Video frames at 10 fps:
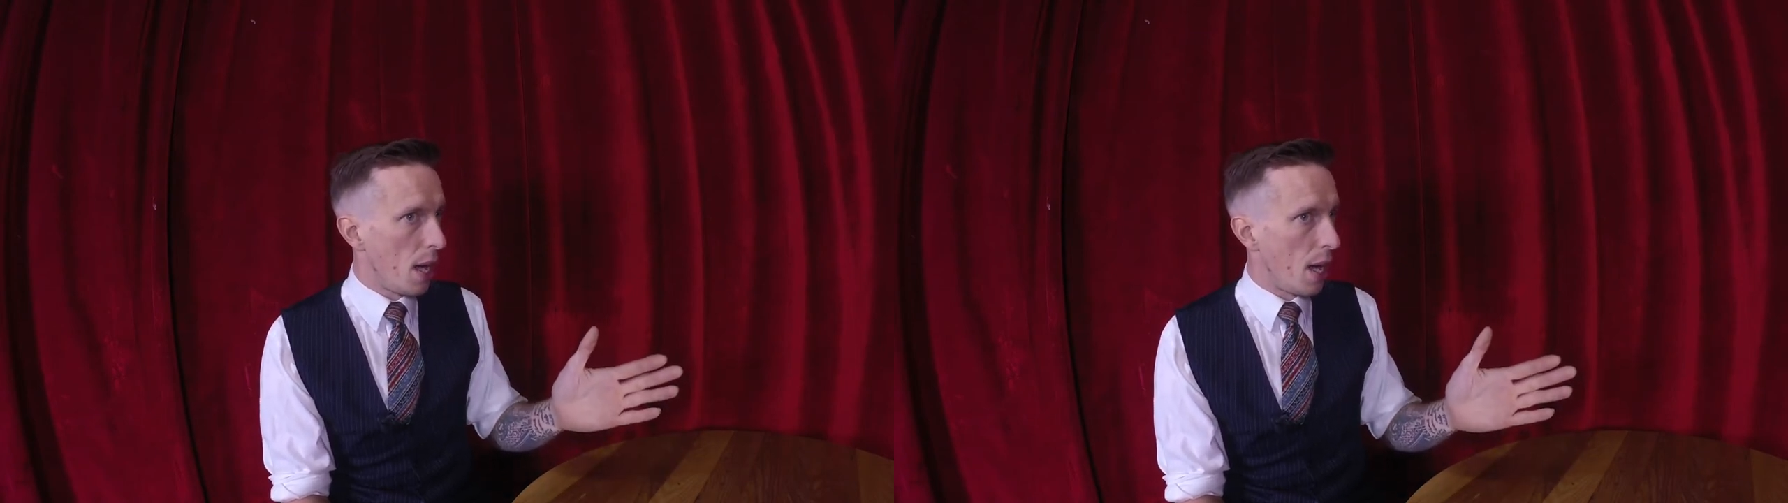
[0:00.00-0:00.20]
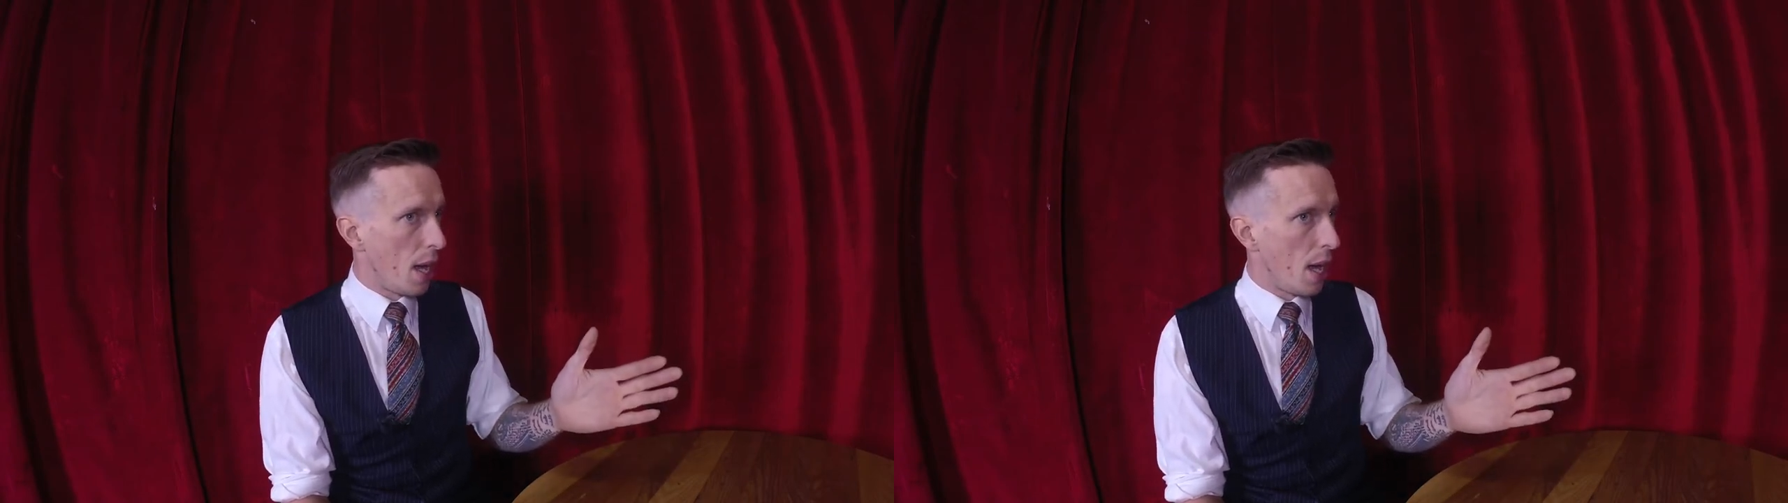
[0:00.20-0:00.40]

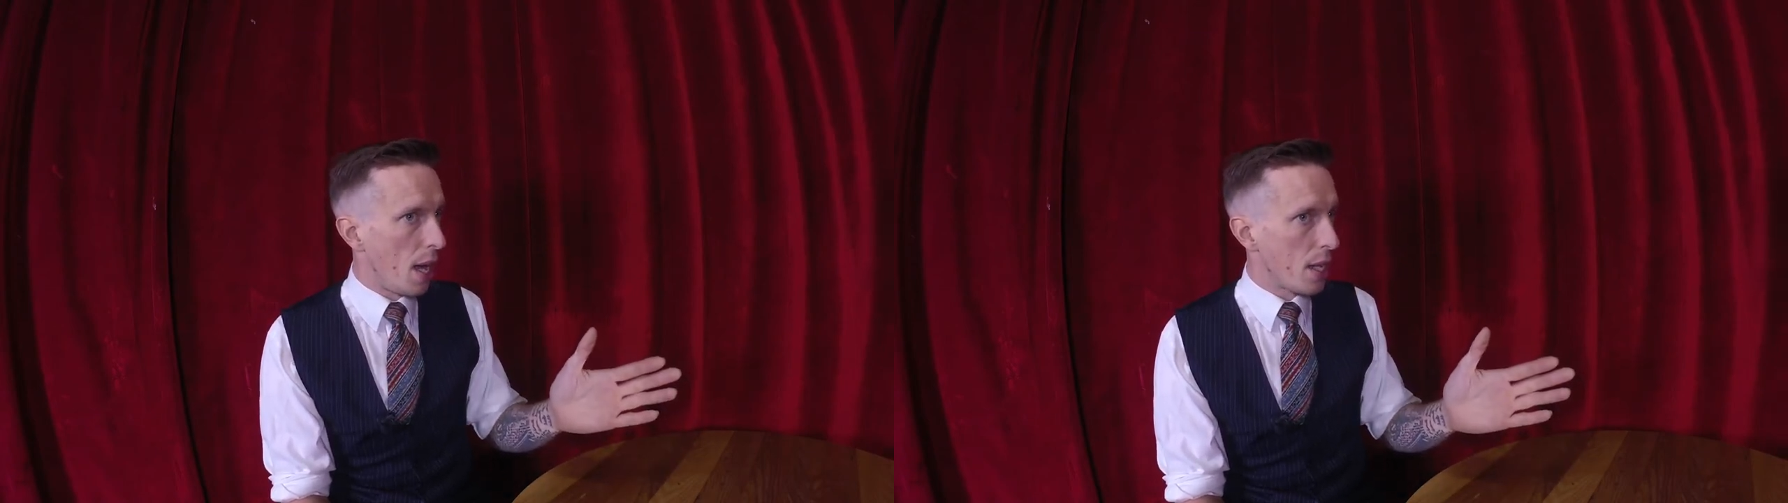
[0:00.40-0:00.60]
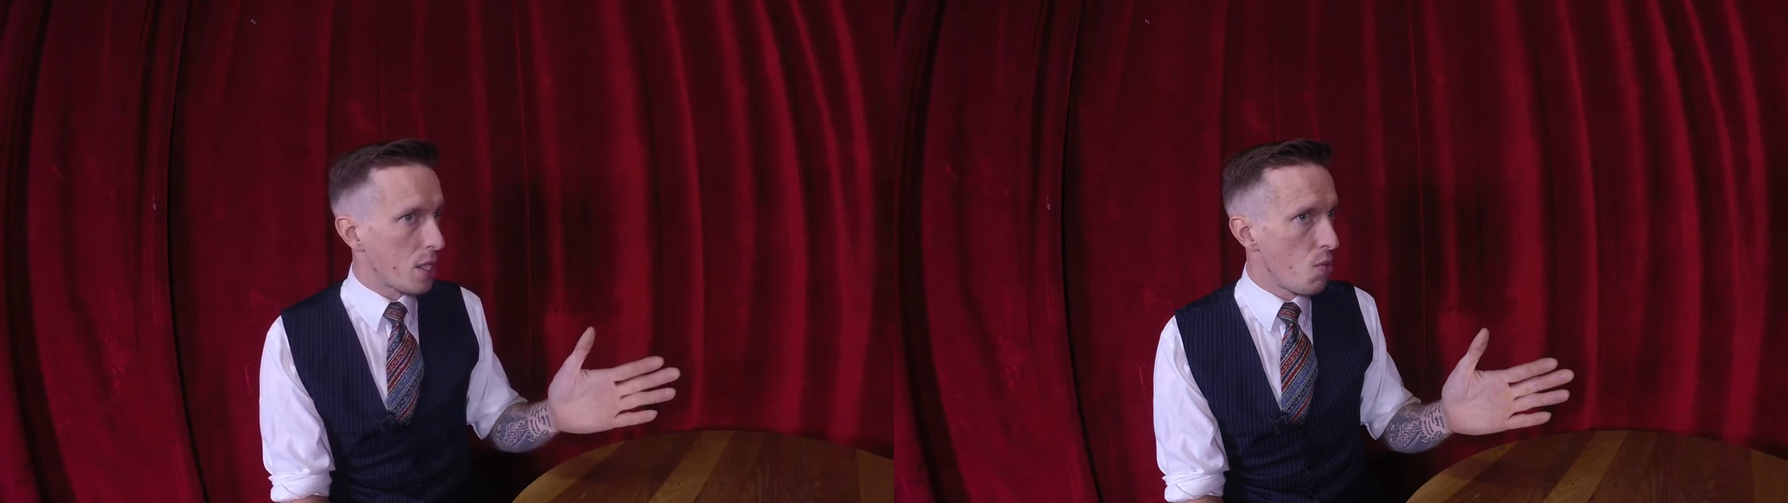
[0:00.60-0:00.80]
a
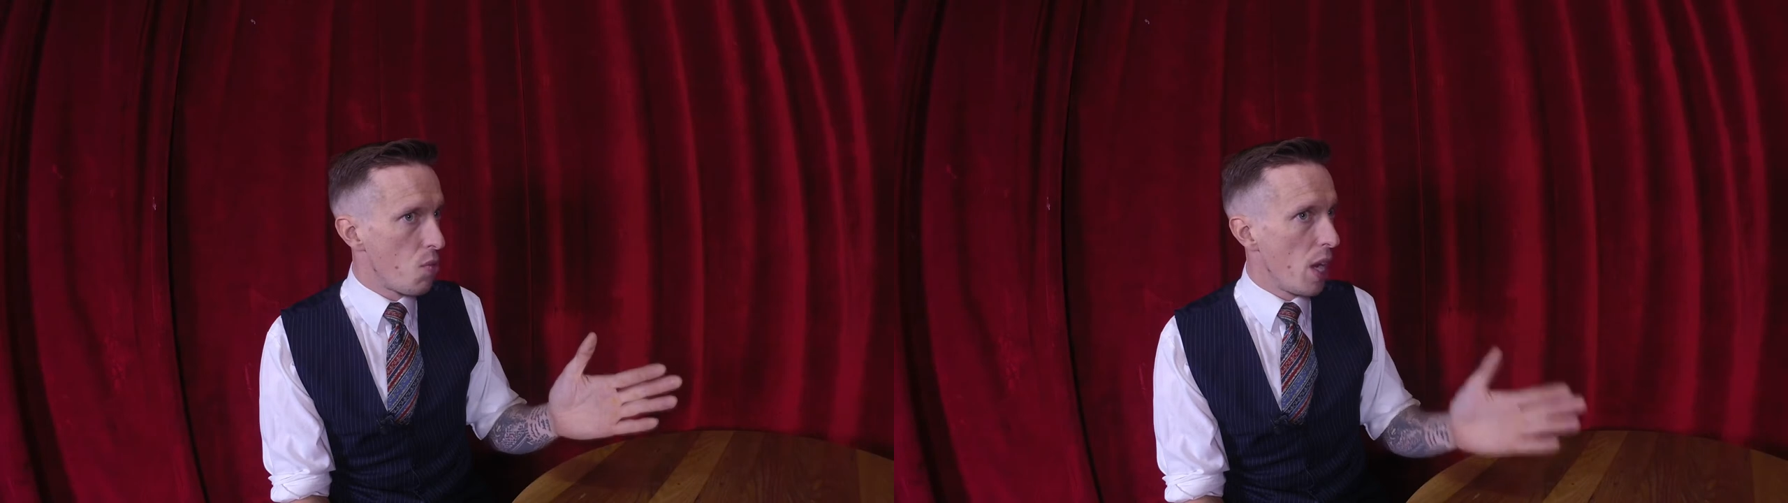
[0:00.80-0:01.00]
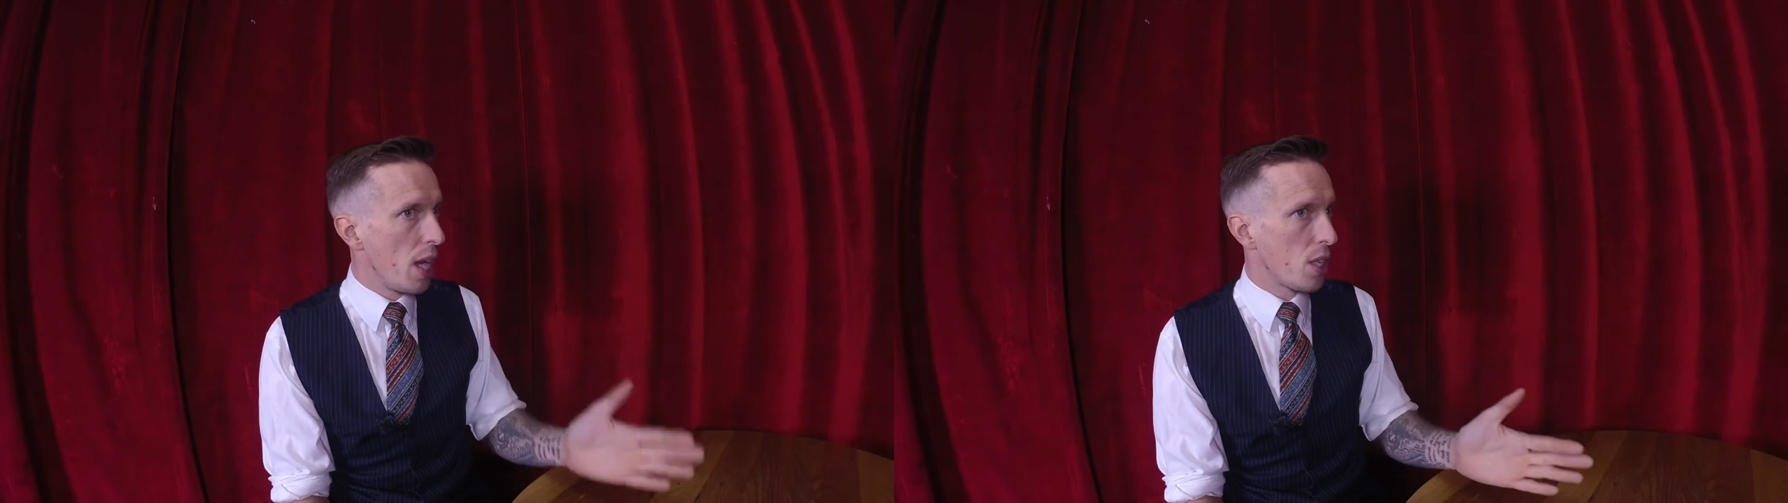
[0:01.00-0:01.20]
as a
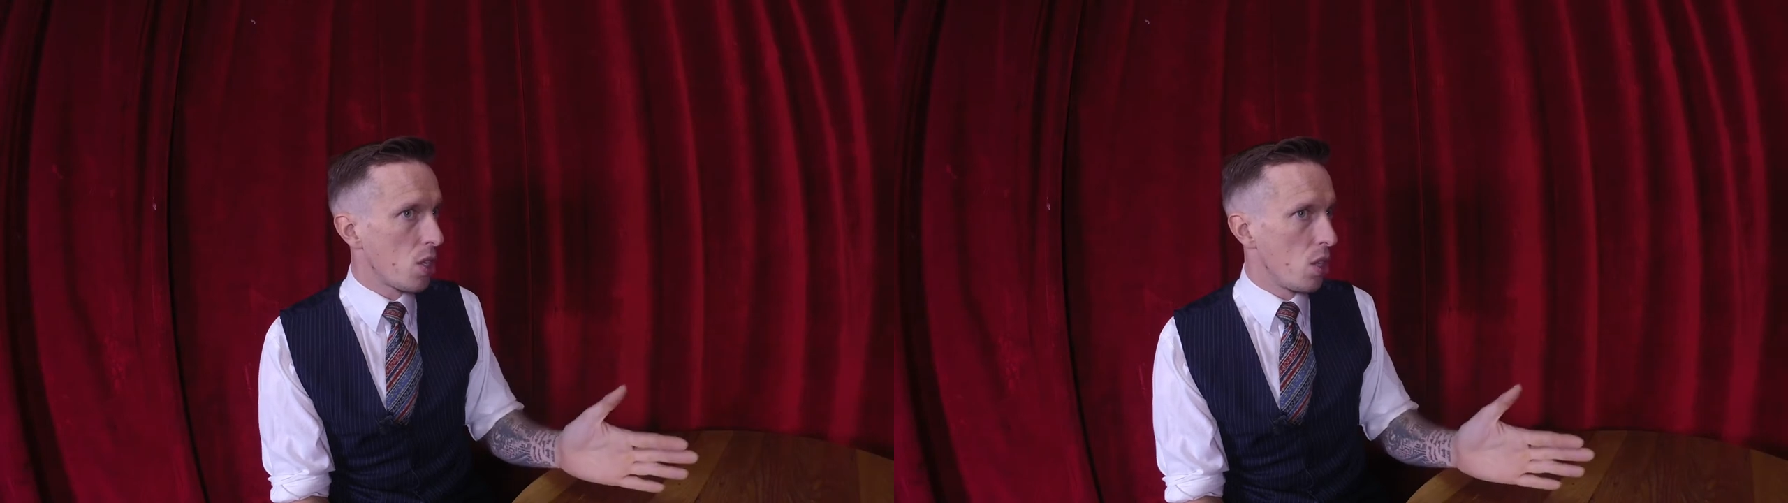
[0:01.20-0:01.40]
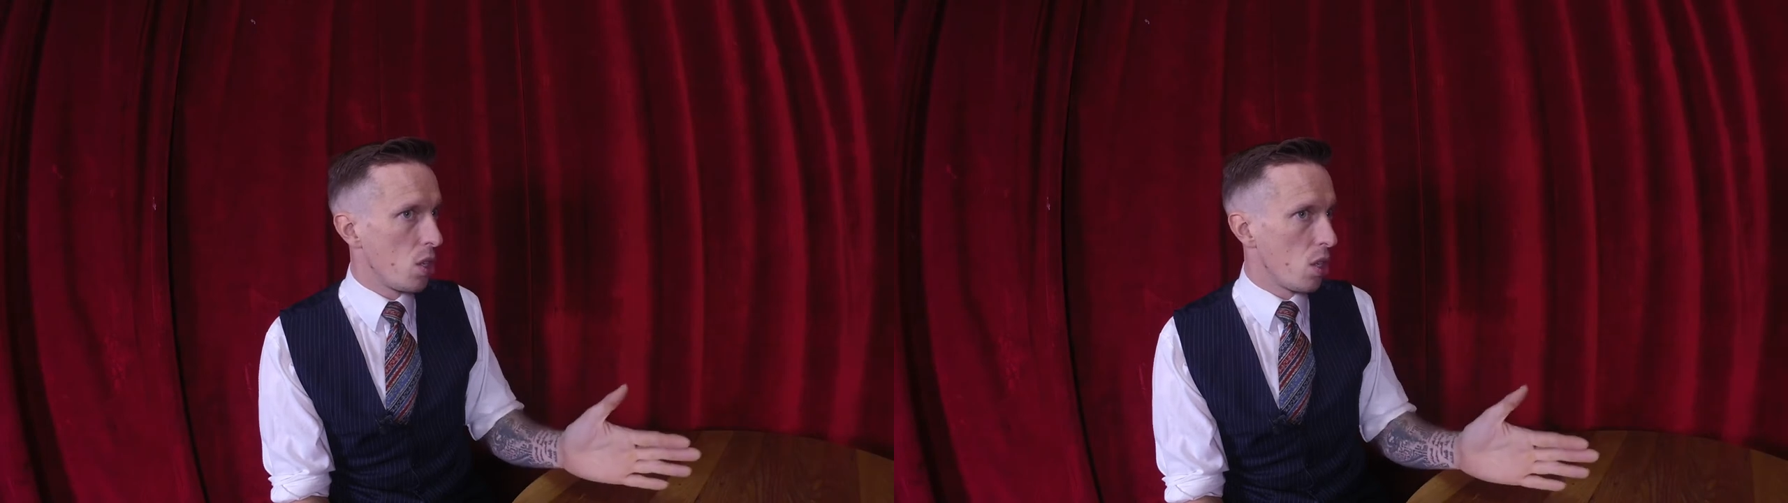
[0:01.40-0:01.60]

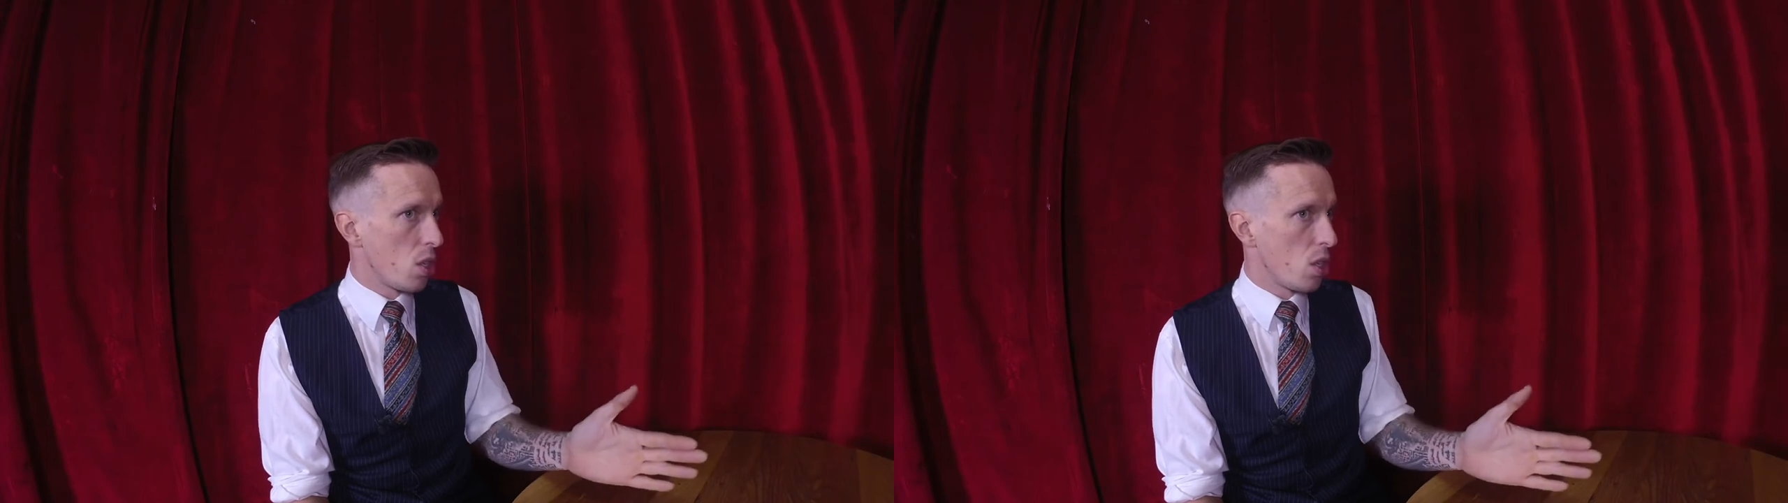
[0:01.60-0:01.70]
really